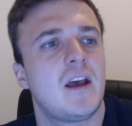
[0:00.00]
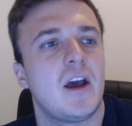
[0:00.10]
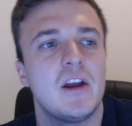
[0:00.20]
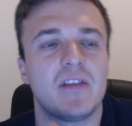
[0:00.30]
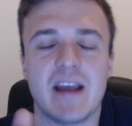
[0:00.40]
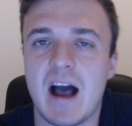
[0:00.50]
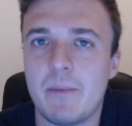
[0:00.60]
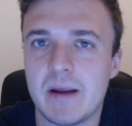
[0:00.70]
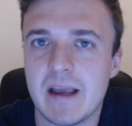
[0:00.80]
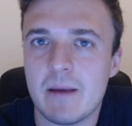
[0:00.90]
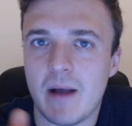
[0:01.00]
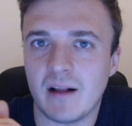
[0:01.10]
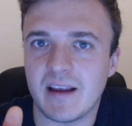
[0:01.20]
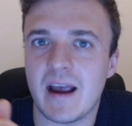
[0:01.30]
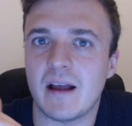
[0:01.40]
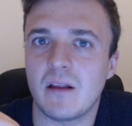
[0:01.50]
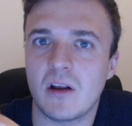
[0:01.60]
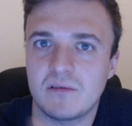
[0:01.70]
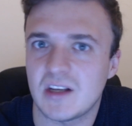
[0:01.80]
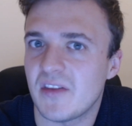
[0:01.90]
And the RPM I'll get
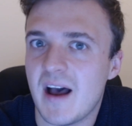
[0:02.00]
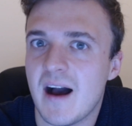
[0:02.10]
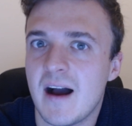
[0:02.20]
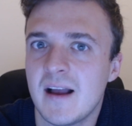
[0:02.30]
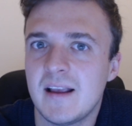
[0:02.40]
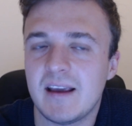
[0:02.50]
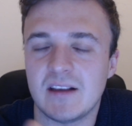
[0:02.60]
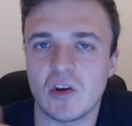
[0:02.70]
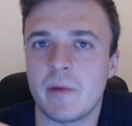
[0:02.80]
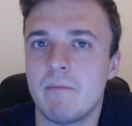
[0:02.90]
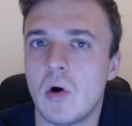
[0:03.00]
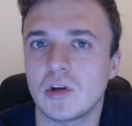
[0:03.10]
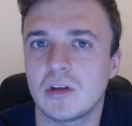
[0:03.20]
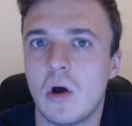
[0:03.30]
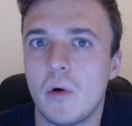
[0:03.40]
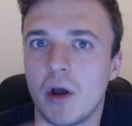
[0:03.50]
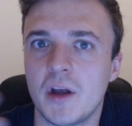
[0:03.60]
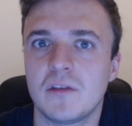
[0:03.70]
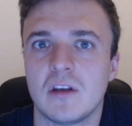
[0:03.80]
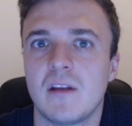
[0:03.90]
to that is going to be much
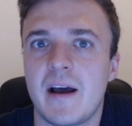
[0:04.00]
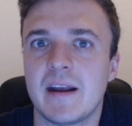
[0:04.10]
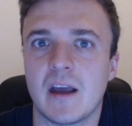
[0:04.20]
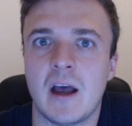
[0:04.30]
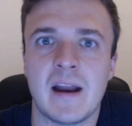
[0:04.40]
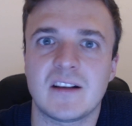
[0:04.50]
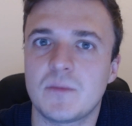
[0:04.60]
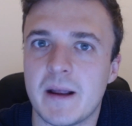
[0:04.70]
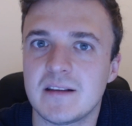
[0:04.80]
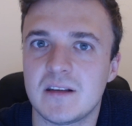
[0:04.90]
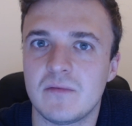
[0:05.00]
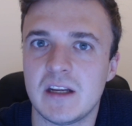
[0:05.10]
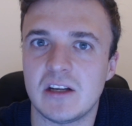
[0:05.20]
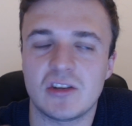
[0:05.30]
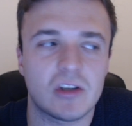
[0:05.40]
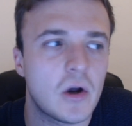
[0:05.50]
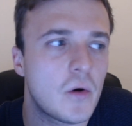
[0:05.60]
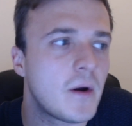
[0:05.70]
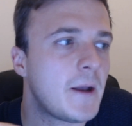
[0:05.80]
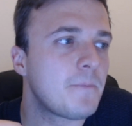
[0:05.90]
lower than like an expensive niche.
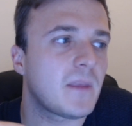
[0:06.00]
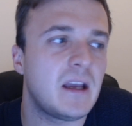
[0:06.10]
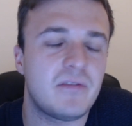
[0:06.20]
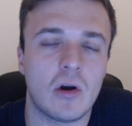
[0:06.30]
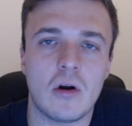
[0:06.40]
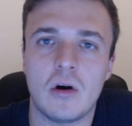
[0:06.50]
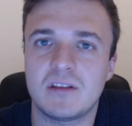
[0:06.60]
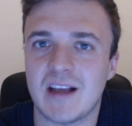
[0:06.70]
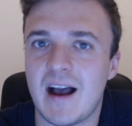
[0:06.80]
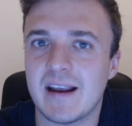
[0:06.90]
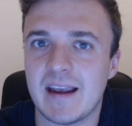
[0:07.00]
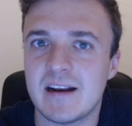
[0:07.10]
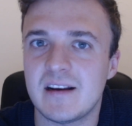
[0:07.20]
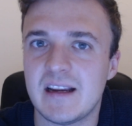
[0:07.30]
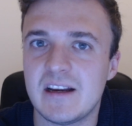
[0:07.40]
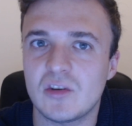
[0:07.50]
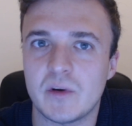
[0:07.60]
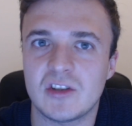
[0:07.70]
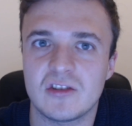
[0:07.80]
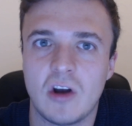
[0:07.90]
So if you're targeting a niche
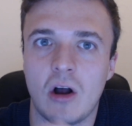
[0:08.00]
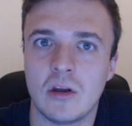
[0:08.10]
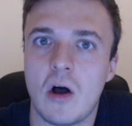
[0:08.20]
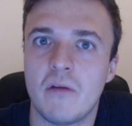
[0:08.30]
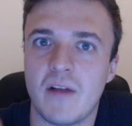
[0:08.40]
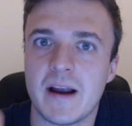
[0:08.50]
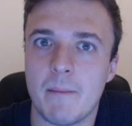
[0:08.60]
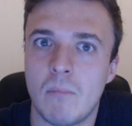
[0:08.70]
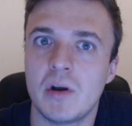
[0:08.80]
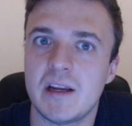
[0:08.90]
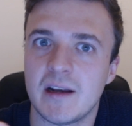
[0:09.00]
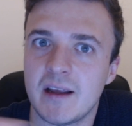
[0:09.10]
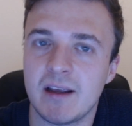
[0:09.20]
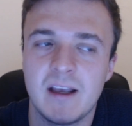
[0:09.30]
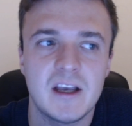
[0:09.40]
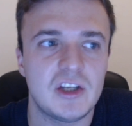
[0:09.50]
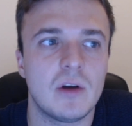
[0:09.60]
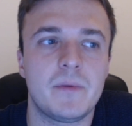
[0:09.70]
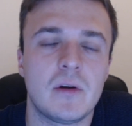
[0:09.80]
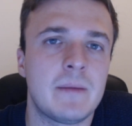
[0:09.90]
which has got a lot of like money in it,
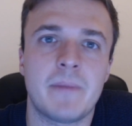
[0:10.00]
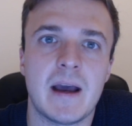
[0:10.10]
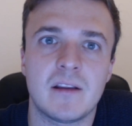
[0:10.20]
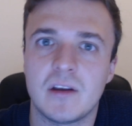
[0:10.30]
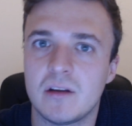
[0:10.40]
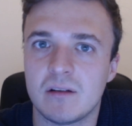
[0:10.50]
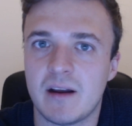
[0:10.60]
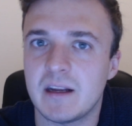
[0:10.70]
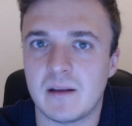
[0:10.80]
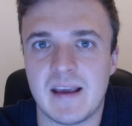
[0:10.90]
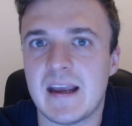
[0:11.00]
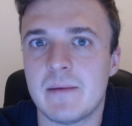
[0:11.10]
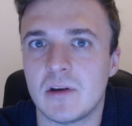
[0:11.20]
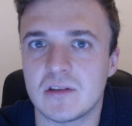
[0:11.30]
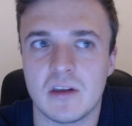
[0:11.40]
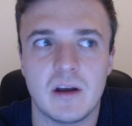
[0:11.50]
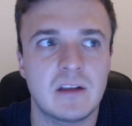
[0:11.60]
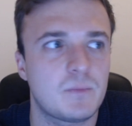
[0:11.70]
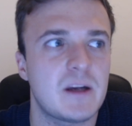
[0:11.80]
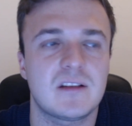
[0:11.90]
you're doing better than like gamers,
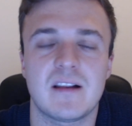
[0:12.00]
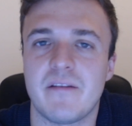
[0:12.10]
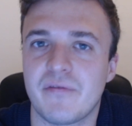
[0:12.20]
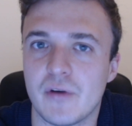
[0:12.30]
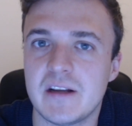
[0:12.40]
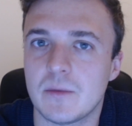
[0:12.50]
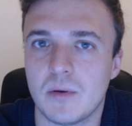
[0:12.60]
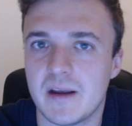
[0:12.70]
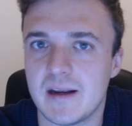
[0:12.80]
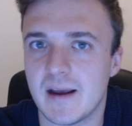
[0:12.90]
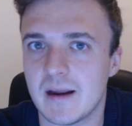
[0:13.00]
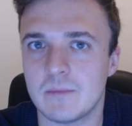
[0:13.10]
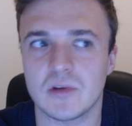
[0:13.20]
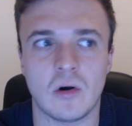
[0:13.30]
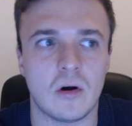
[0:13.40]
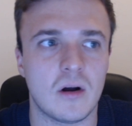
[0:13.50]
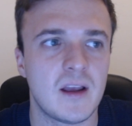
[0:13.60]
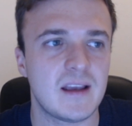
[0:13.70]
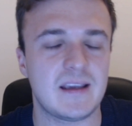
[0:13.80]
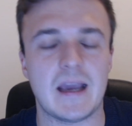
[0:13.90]
especially like free to play games or
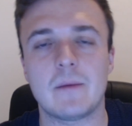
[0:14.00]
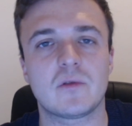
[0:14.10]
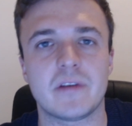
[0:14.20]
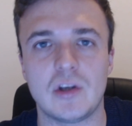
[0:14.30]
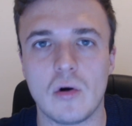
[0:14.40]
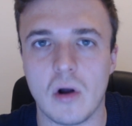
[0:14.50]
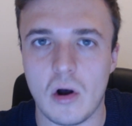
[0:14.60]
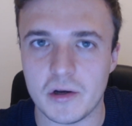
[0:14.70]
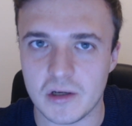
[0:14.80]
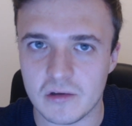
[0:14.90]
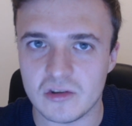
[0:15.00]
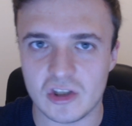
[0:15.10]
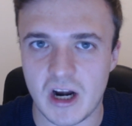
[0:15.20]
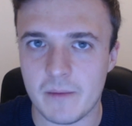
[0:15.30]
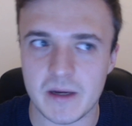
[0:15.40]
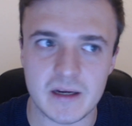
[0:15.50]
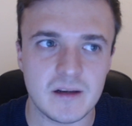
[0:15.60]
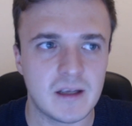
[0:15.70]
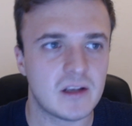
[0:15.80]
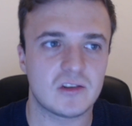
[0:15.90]
games with a young audience. You know what I
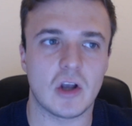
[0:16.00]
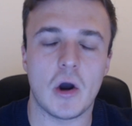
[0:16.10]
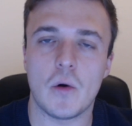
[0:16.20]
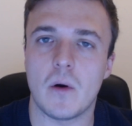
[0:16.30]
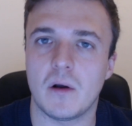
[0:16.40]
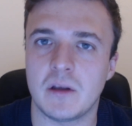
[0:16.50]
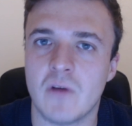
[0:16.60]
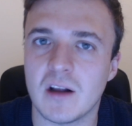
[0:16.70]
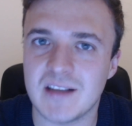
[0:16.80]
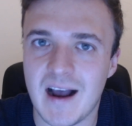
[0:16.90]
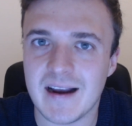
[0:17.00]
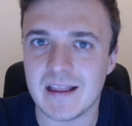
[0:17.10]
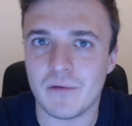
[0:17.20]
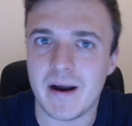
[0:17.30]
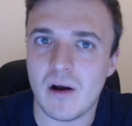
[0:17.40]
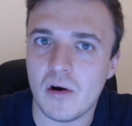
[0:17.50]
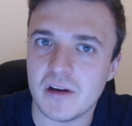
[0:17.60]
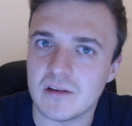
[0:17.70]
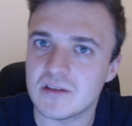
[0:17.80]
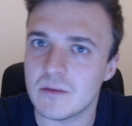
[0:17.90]
mean? So you've got to target the right
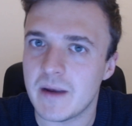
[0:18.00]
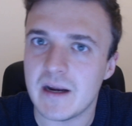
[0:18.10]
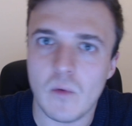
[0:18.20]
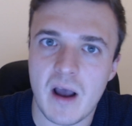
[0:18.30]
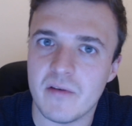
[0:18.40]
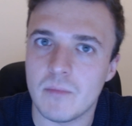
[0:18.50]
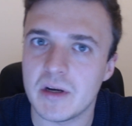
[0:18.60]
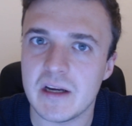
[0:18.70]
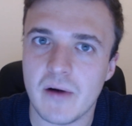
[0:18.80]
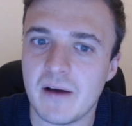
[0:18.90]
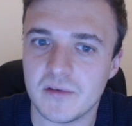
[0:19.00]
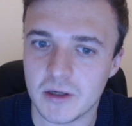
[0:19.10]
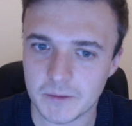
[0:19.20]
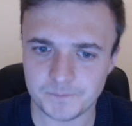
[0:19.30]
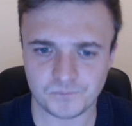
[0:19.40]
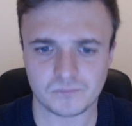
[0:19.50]
audience to make whatever money you're after.